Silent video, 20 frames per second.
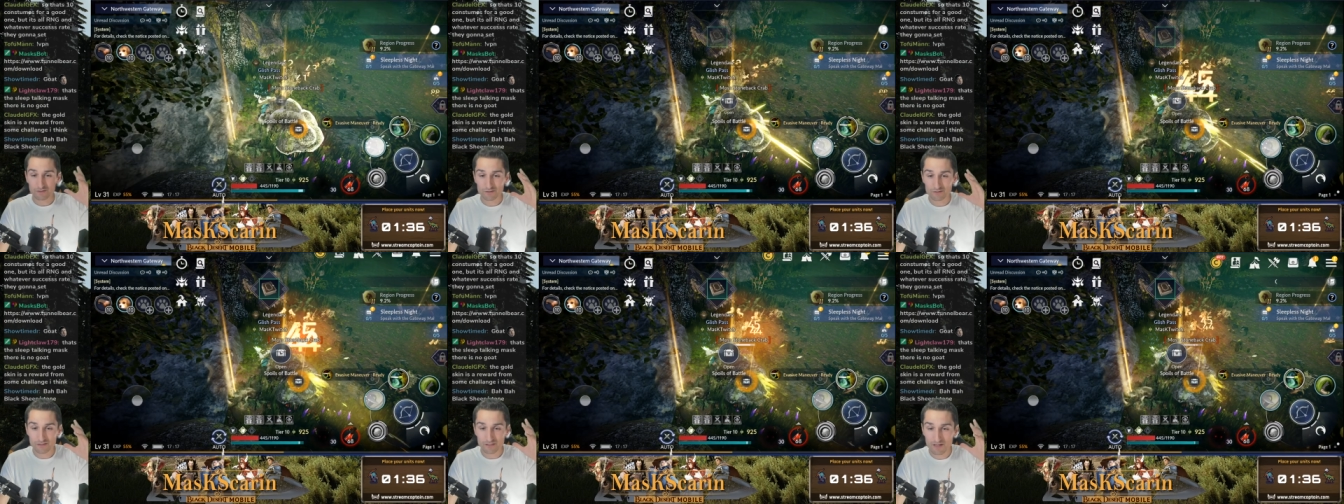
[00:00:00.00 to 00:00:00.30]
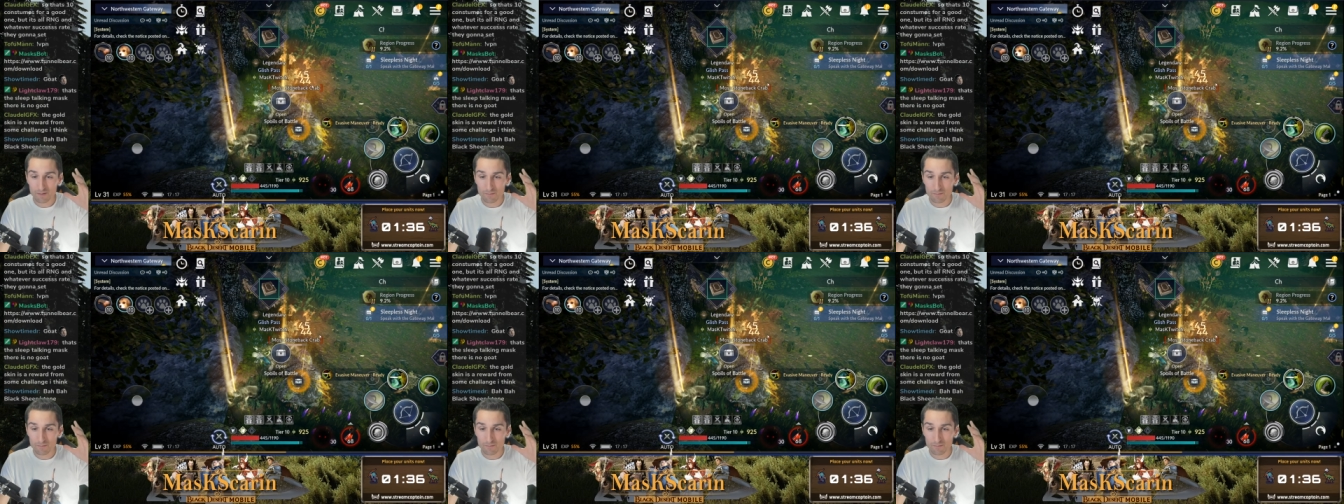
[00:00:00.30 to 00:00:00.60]
there's
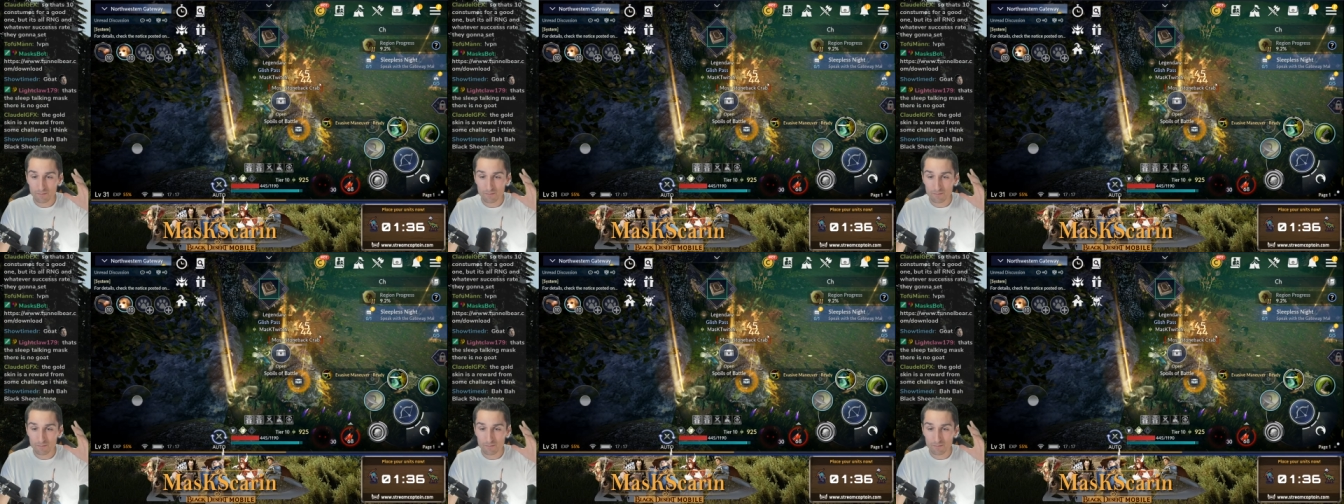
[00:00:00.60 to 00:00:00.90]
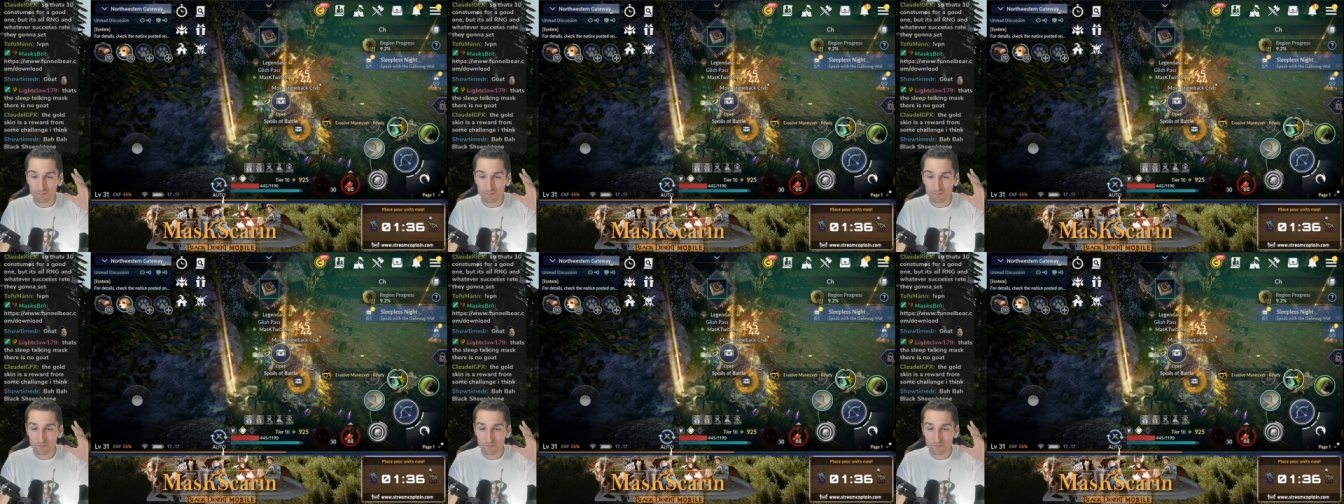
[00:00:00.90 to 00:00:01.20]
going to be
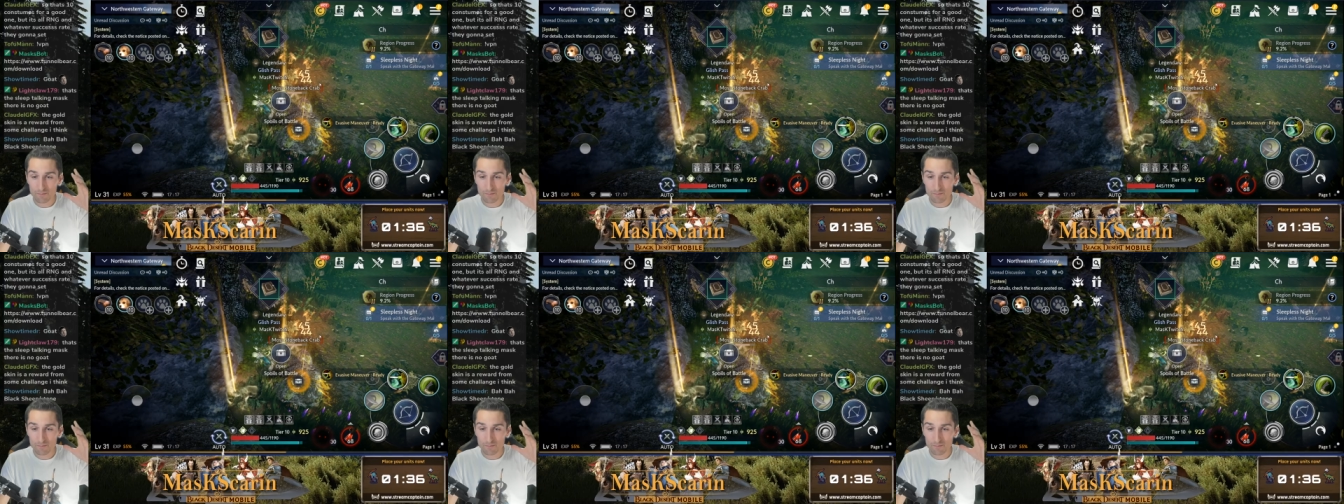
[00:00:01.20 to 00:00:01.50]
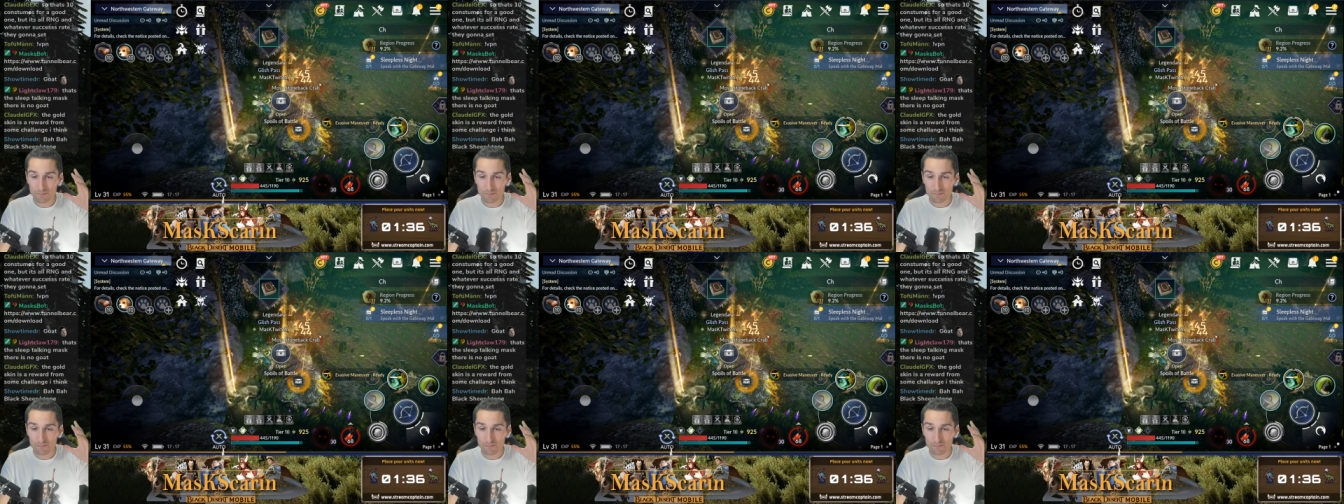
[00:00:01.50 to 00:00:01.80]

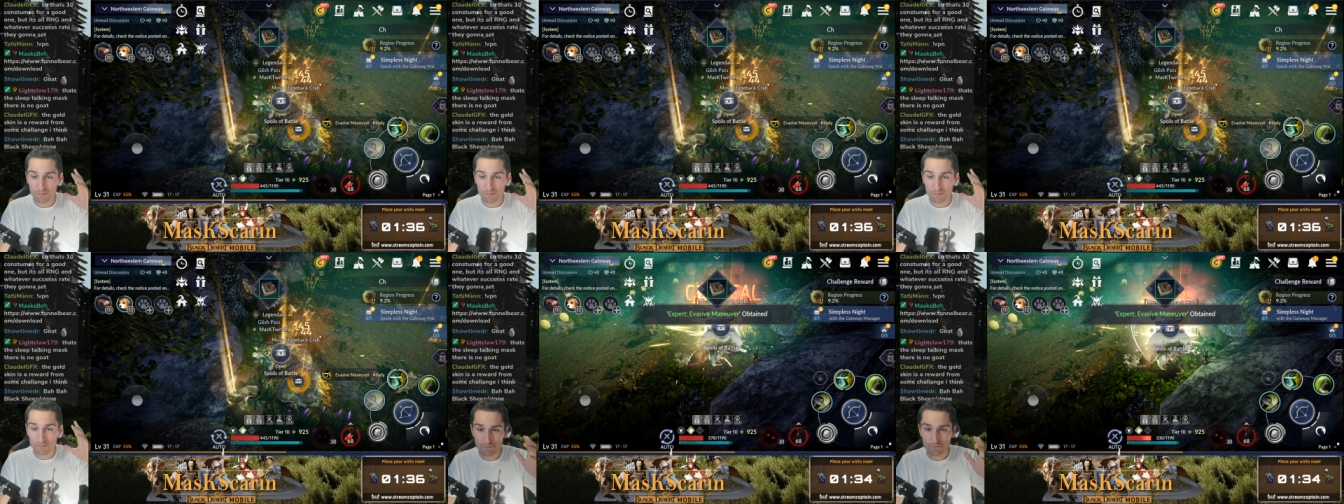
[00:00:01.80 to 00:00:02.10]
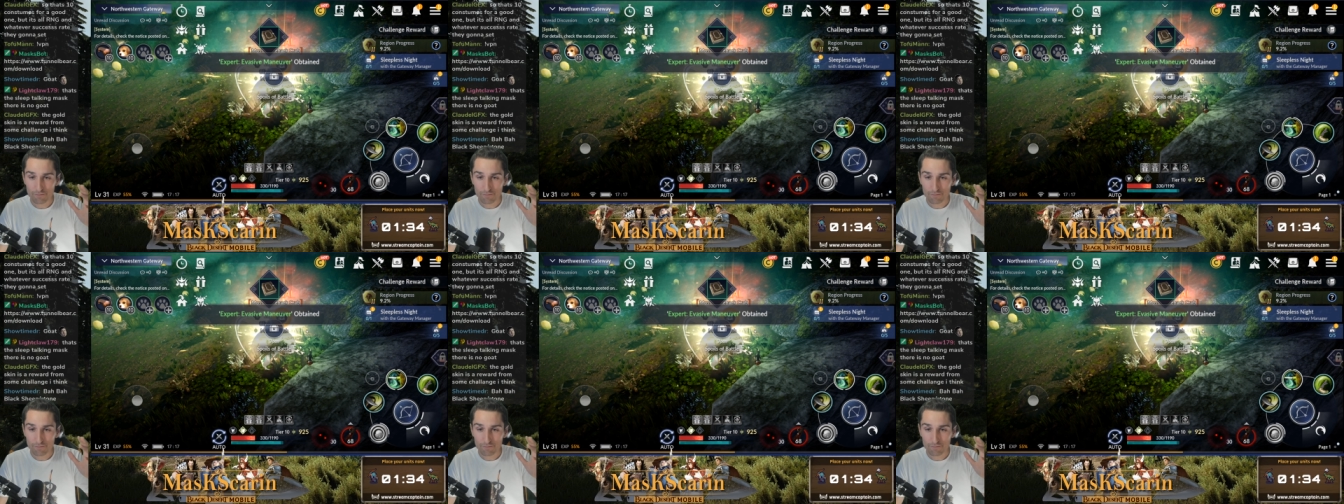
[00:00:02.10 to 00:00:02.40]
18
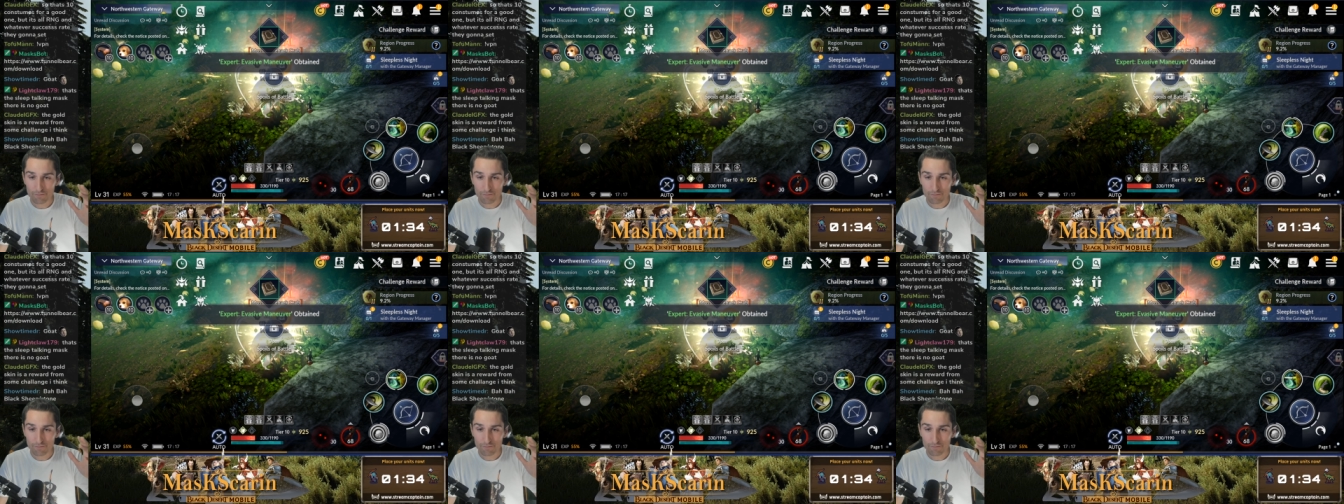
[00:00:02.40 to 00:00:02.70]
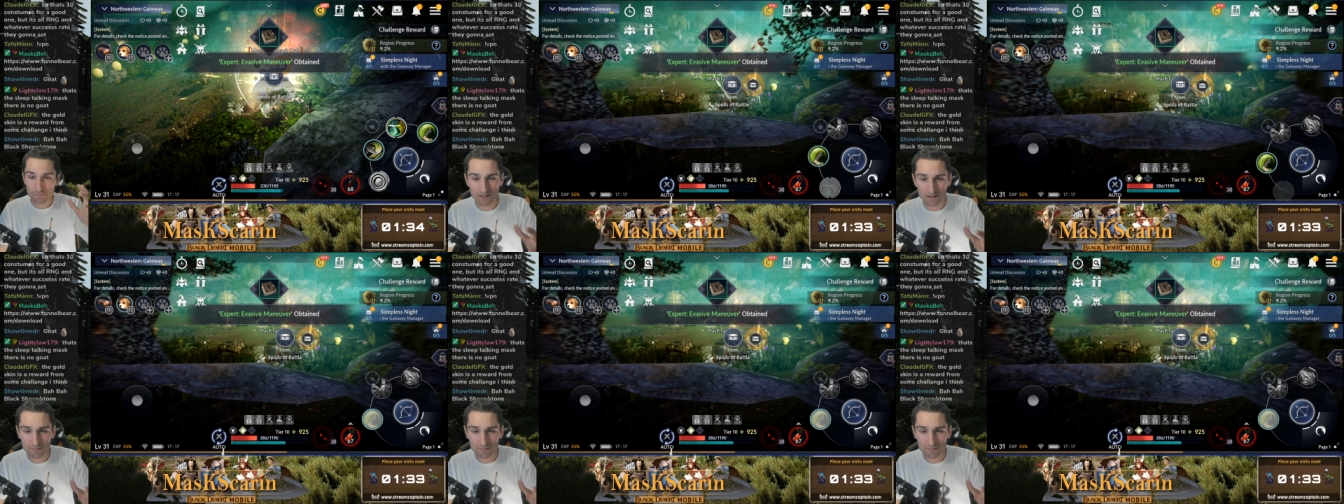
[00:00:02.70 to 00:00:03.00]
different
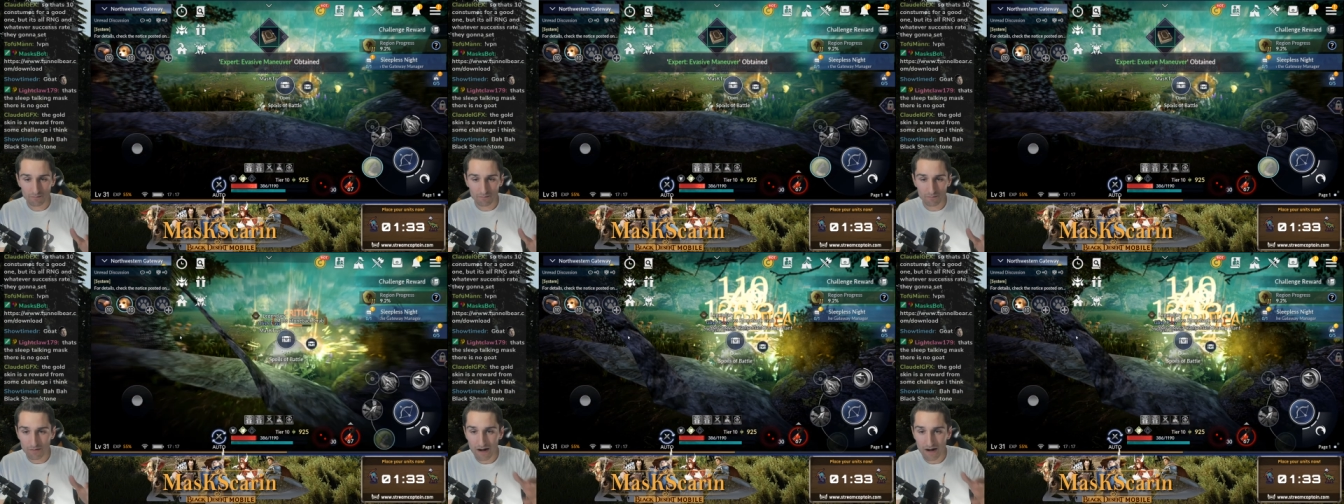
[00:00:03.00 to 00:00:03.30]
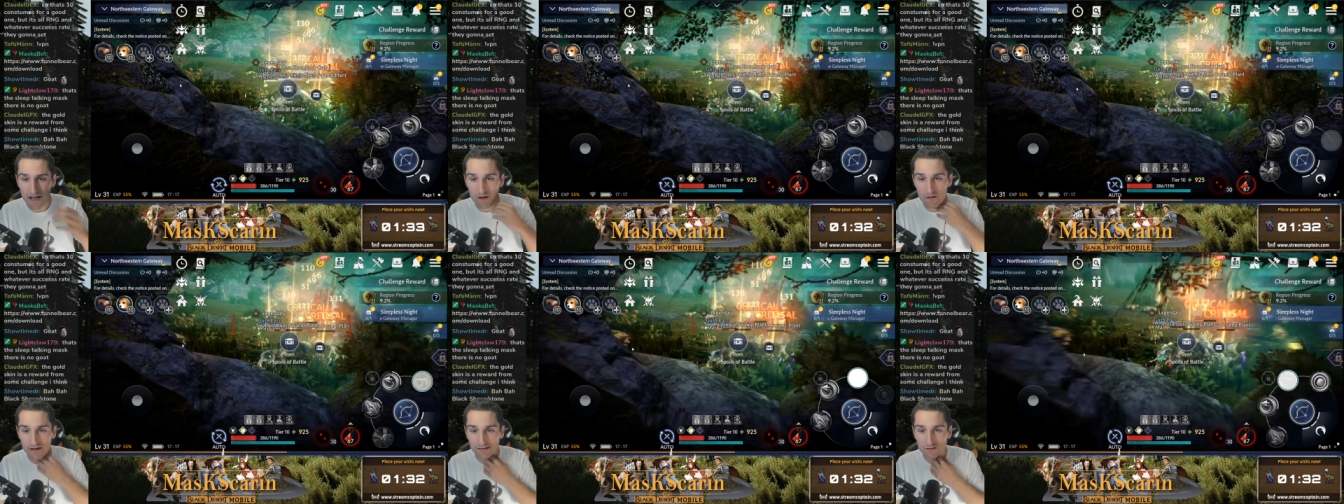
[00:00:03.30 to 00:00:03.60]
chests on my
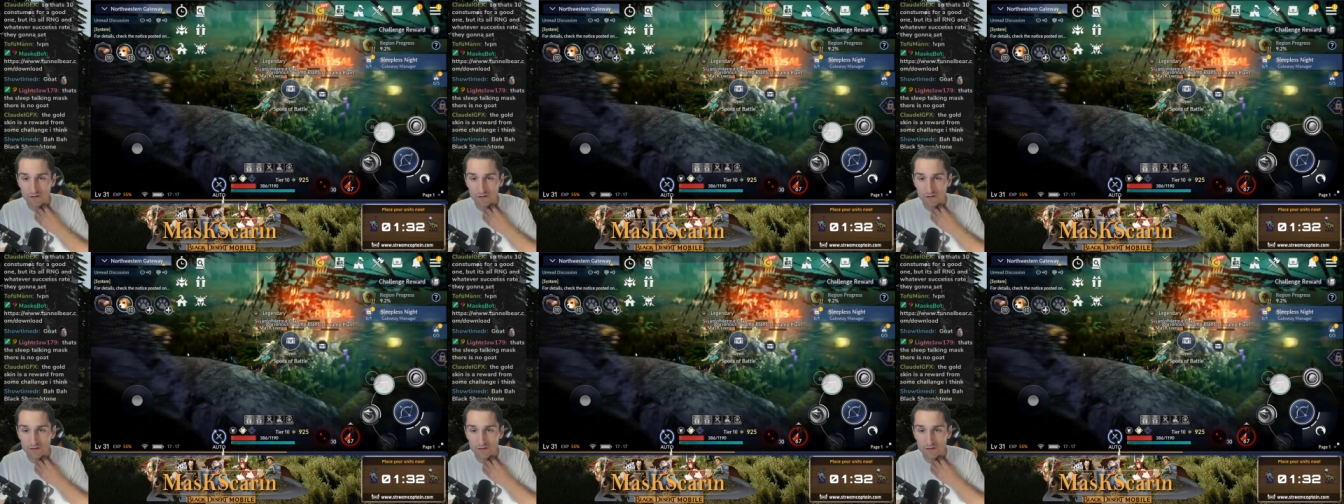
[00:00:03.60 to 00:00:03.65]
ground.